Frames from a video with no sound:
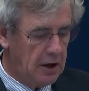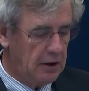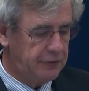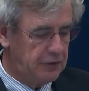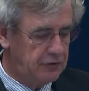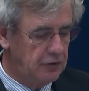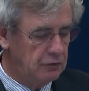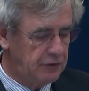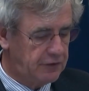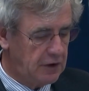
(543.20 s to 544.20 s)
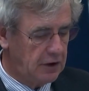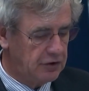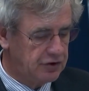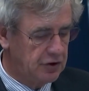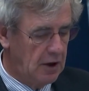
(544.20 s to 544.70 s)
after due
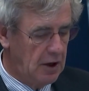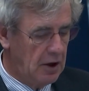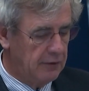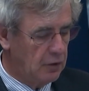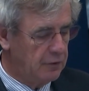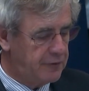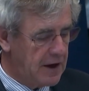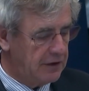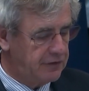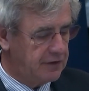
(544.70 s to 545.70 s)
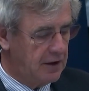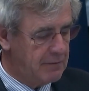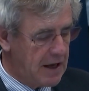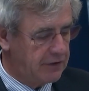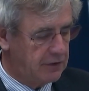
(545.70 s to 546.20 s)
research of all facts
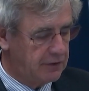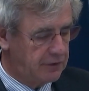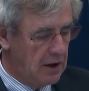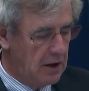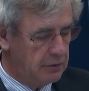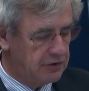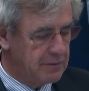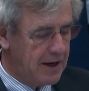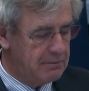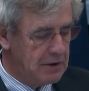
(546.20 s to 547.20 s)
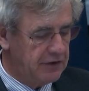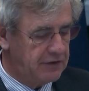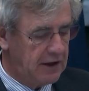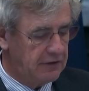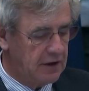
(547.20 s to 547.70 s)
and matters which might
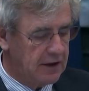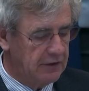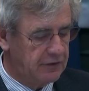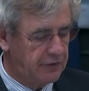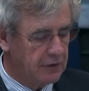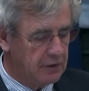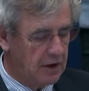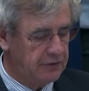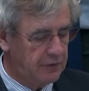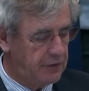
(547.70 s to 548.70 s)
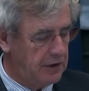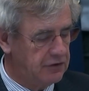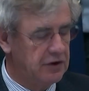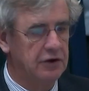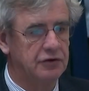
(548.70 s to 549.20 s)
militate against the grant of the
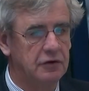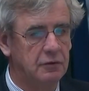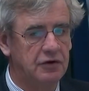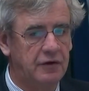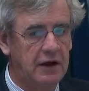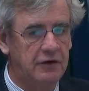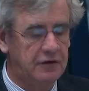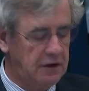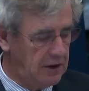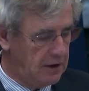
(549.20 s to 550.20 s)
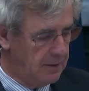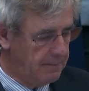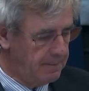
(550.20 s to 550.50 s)
injunction which they seek.